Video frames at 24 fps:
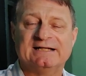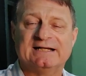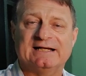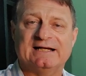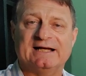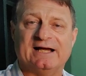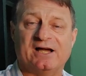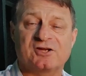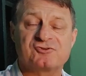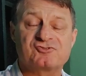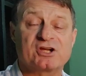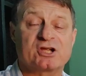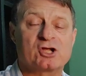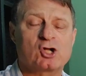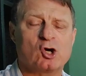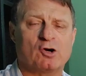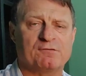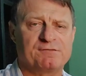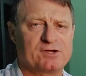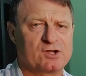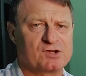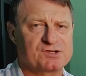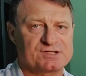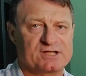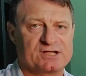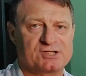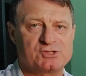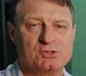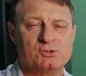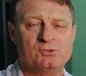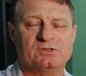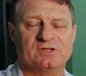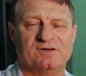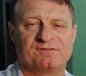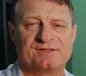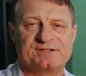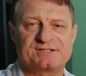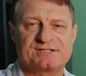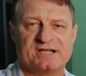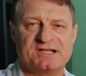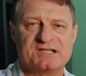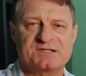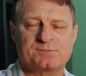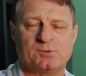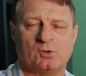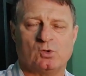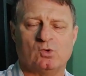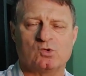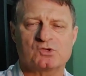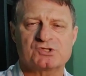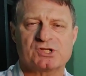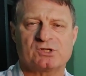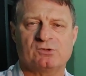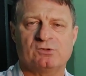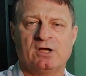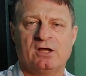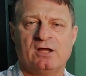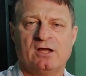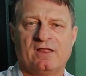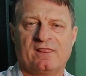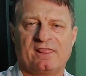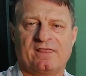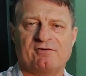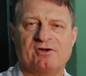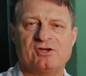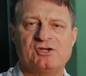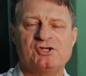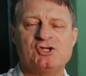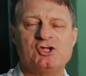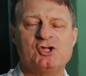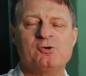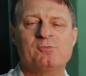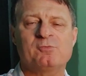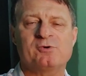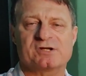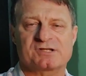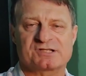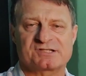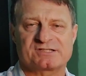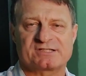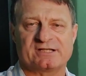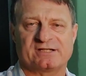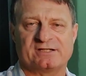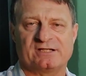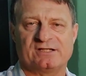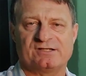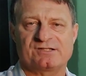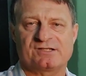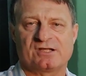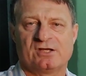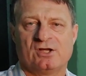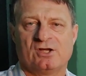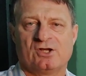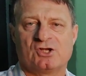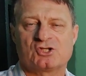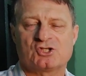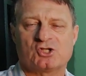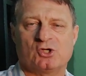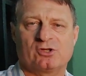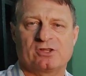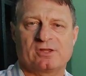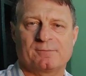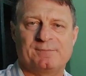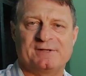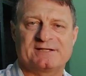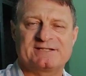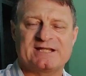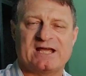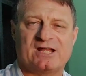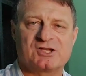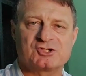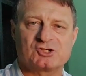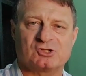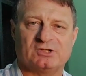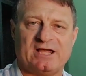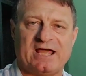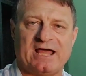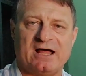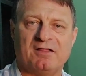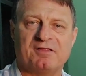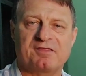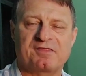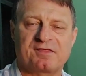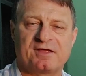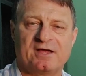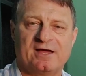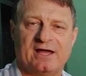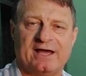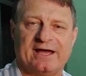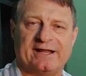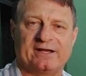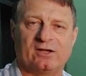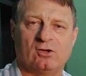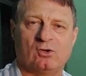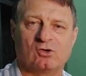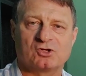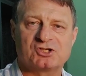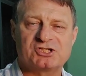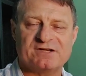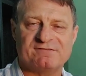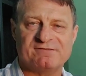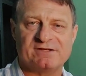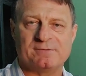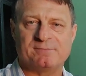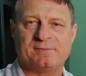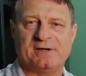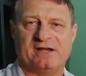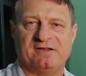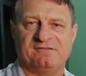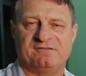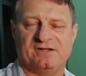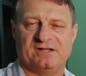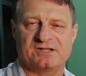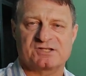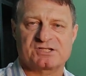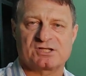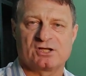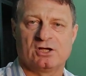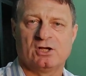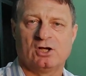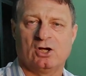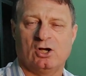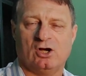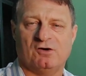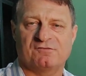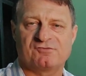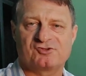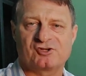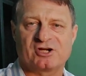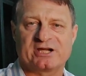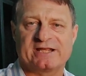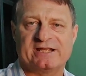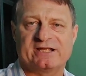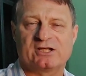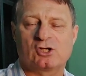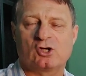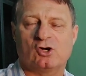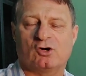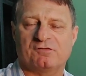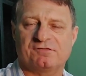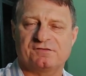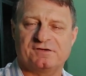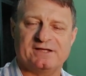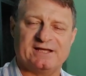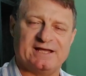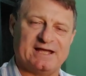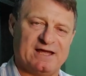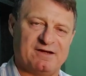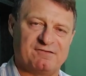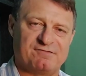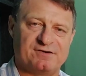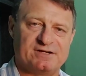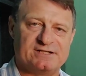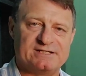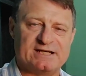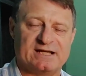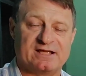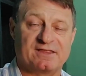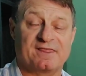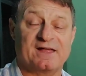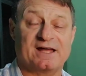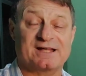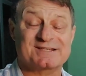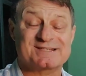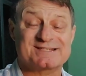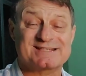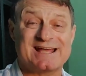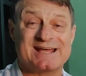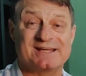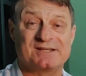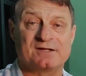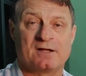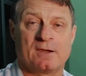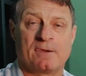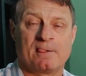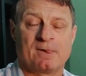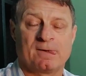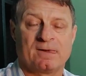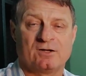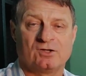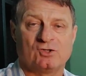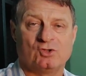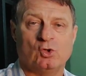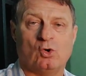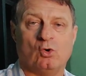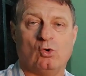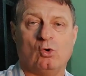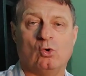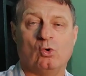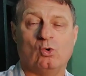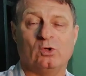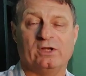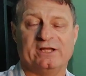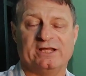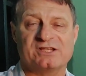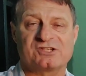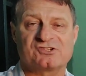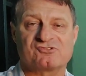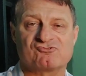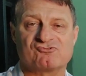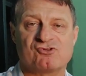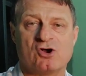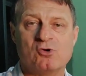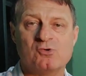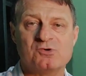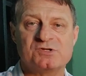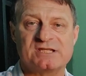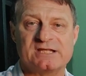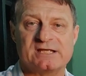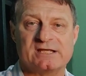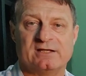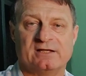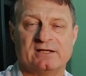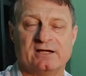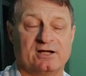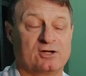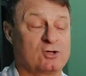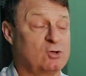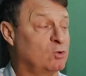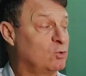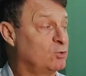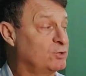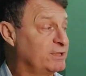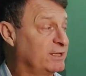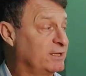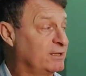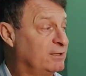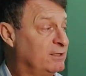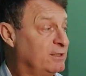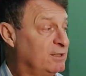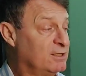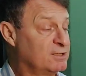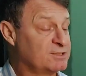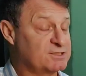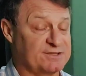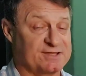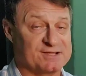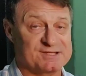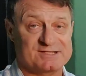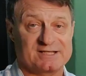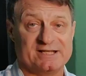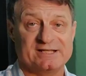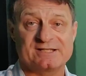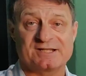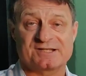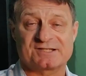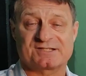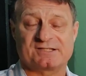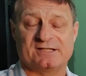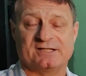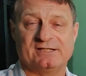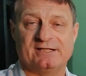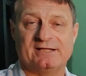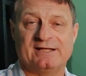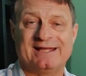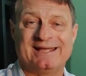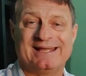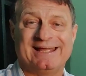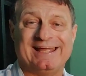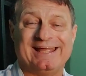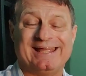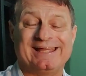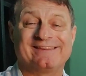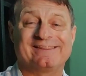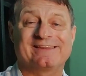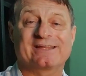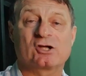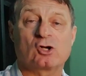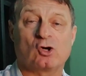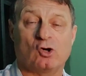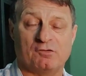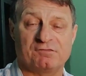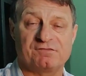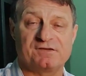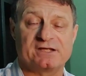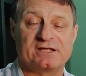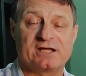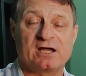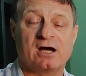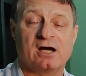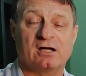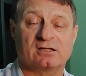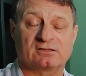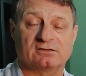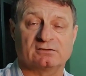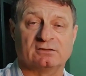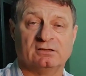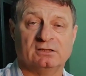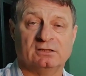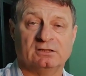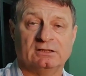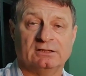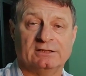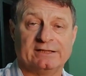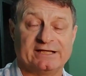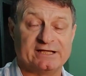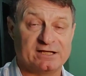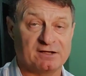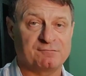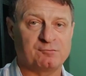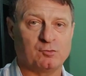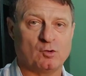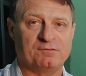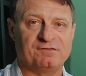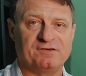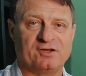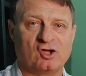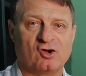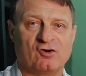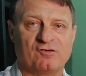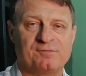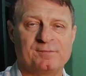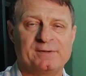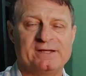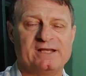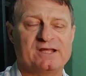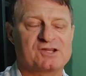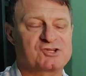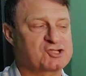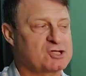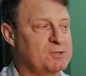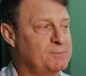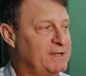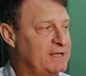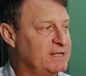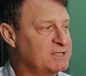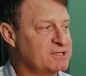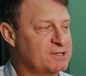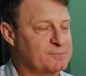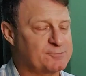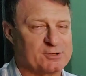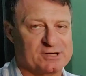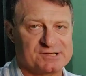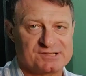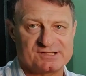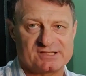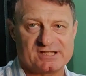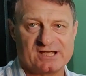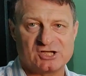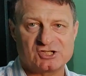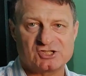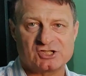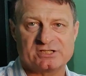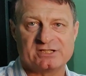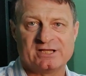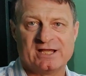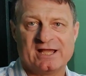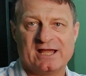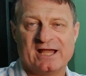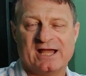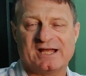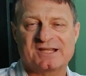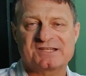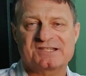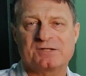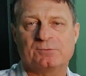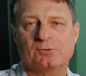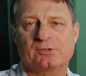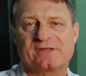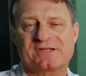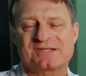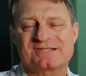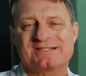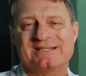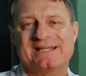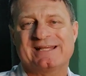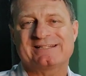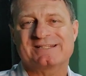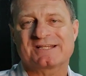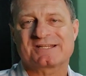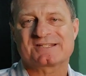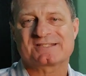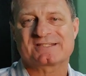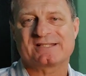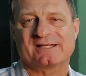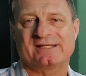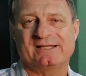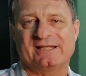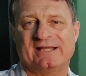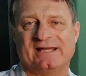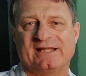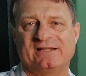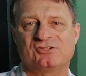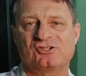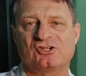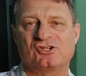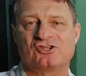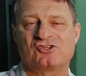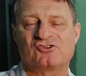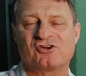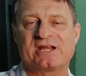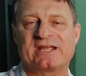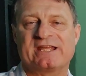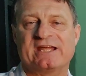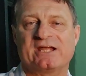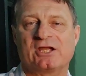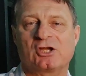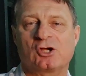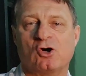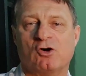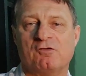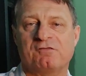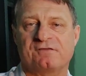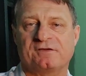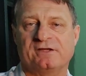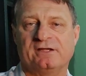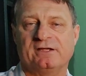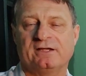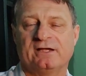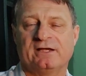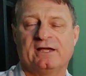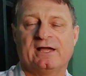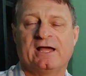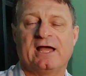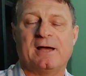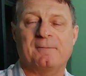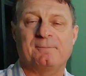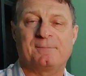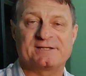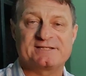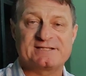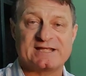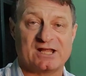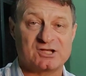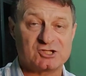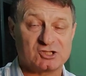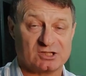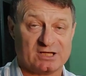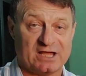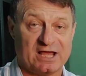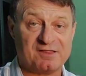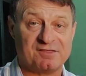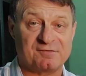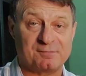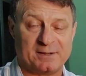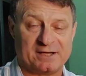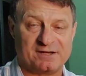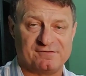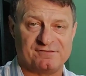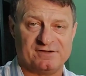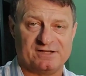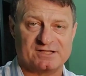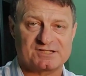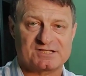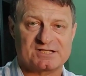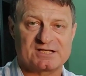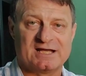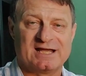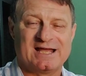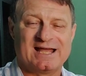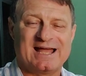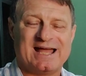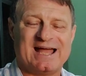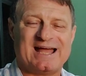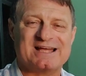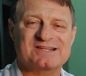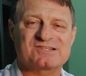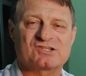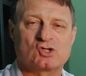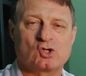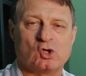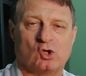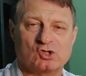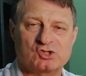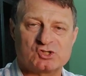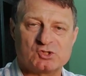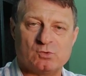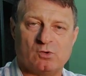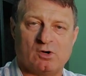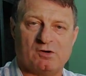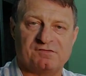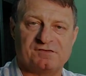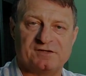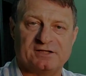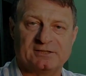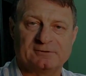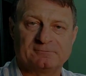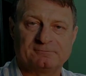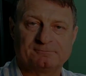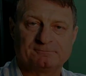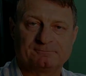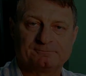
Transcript: Uh, I drink coffee because I do love the taste, but also there are numerous studies showing the potential health and longevity benefits of drinking coffee every day. That said, not all is rosy, according to this latest study in the coffee garden. Enough waffling off me, let's jump into the presentation and see what this latest study into drinking coffee and potential health benefits has got to offer.